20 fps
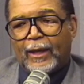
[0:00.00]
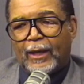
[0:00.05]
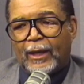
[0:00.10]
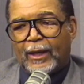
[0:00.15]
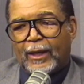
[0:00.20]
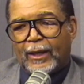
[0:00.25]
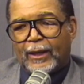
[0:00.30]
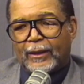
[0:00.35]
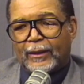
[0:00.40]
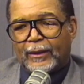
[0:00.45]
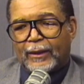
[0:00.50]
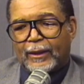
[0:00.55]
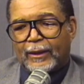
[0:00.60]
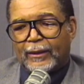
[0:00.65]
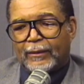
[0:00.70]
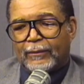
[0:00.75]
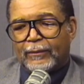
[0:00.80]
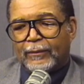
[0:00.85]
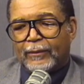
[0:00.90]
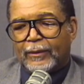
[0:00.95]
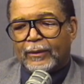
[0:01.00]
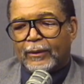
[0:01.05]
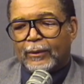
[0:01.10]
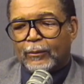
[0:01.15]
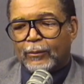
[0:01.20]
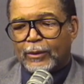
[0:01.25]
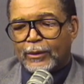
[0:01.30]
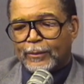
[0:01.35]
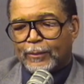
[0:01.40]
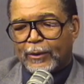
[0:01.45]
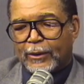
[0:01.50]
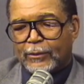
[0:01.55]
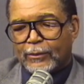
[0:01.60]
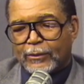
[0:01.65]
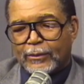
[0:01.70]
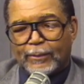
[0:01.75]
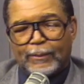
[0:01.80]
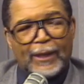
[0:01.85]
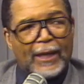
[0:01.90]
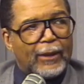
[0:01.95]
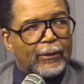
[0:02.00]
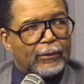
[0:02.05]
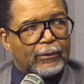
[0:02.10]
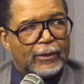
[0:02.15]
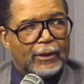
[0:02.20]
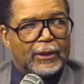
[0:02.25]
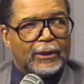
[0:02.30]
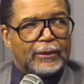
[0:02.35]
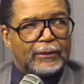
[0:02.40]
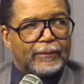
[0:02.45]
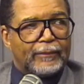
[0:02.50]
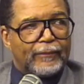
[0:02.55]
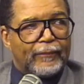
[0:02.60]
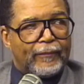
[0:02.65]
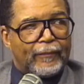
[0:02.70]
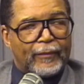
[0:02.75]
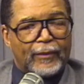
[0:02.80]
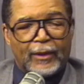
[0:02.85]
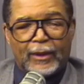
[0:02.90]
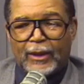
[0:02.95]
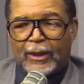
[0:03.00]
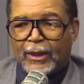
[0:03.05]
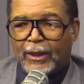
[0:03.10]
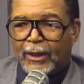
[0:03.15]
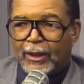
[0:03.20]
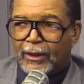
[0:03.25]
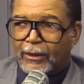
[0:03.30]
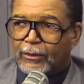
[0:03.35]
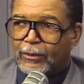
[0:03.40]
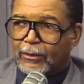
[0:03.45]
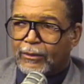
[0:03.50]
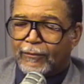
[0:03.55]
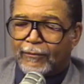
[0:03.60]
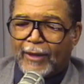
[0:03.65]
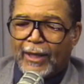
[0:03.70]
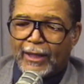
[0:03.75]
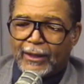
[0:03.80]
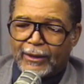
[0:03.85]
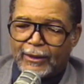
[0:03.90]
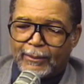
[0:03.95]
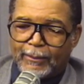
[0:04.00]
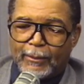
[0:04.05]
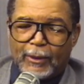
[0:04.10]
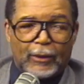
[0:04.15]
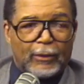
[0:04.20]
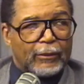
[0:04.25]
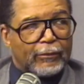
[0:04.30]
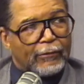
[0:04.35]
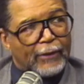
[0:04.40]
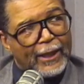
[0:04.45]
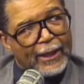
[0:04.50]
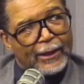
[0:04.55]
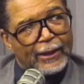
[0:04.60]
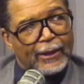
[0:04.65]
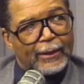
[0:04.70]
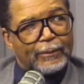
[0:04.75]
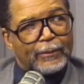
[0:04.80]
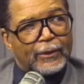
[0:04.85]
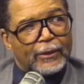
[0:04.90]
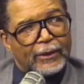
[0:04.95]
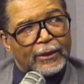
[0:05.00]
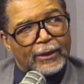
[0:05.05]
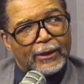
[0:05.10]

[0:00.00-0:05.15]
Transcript: and we sprinkled some powder on it, and took a violin bow and ran it up the